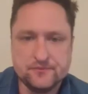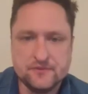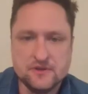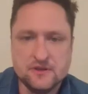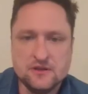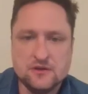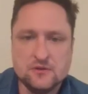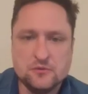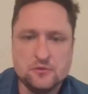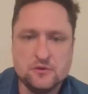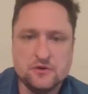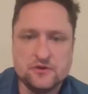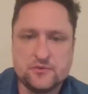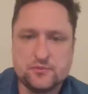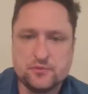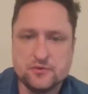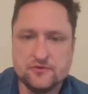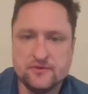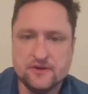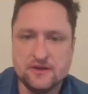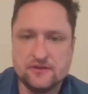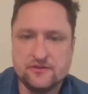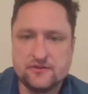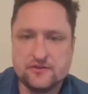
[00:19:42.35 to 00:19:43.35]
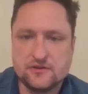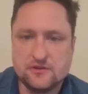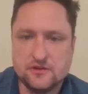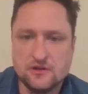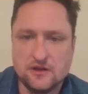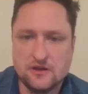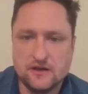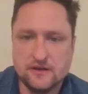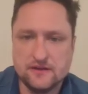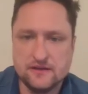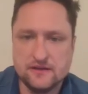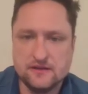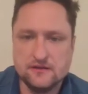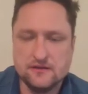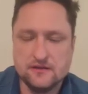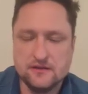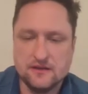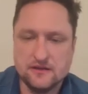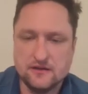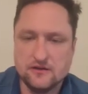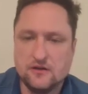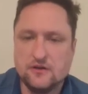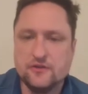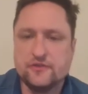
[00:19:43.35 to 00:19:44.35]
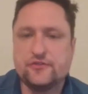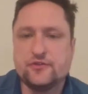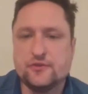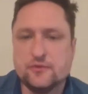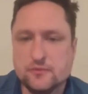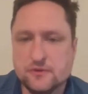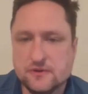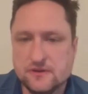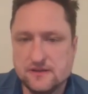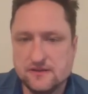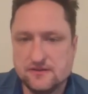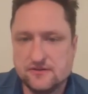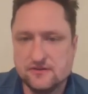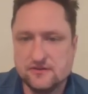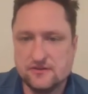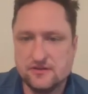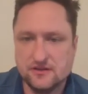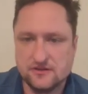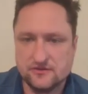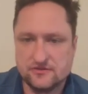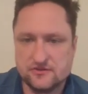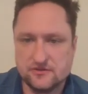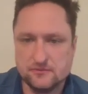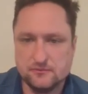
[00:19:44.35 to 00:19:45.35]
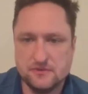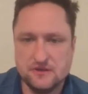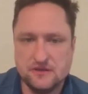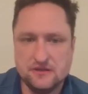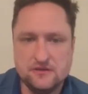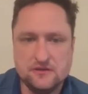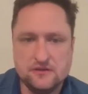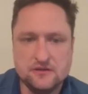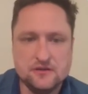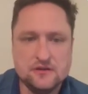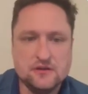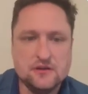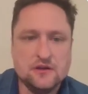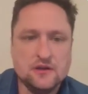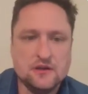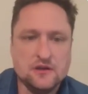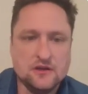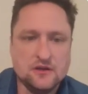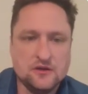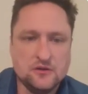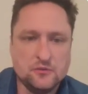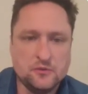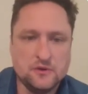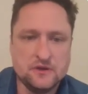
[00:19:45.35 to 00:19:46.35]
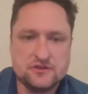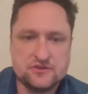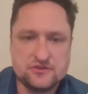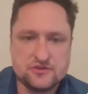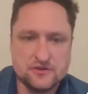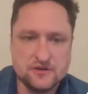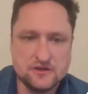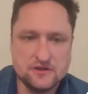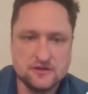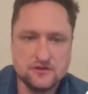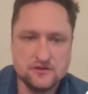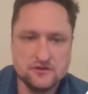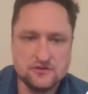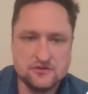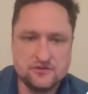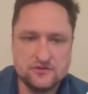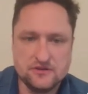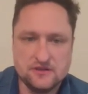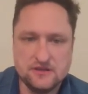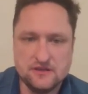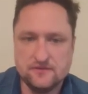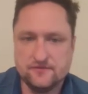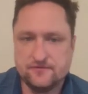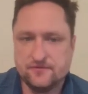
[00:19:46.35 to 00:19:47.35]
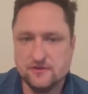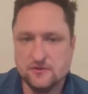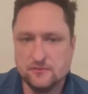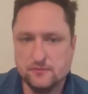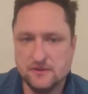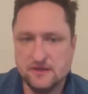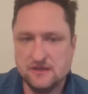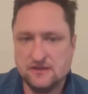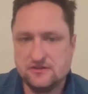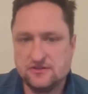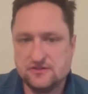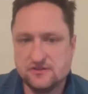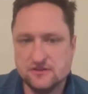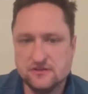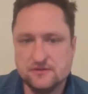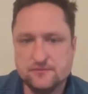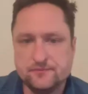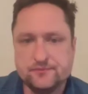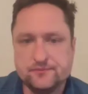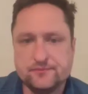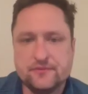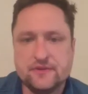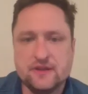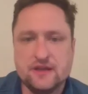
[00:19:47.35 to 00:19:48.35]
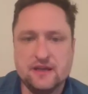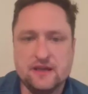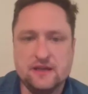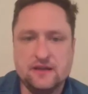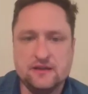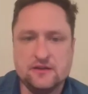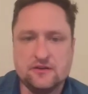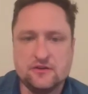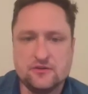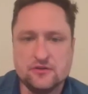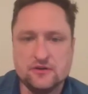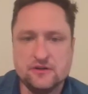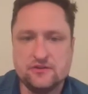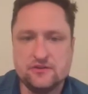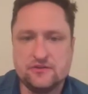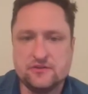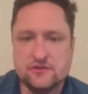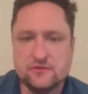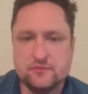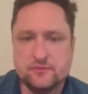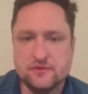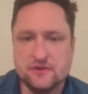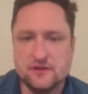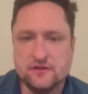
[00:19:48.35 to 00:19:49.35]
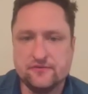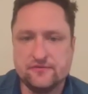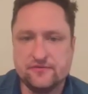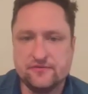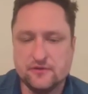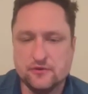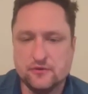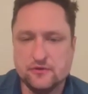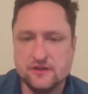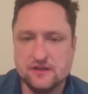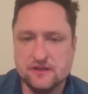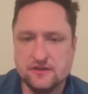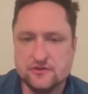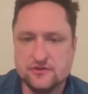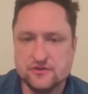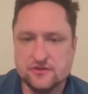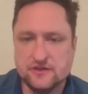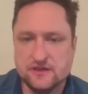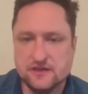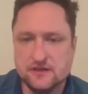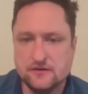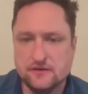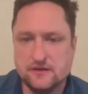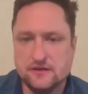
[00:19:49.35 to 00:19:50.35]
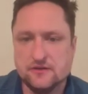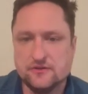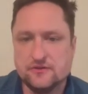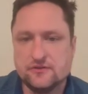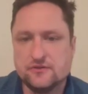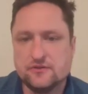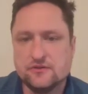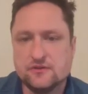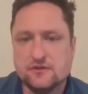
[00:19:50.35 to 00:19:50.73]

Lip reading: which prevents clotting and also releases histamine, which triggers inflammation and increases blood flow to injured areas.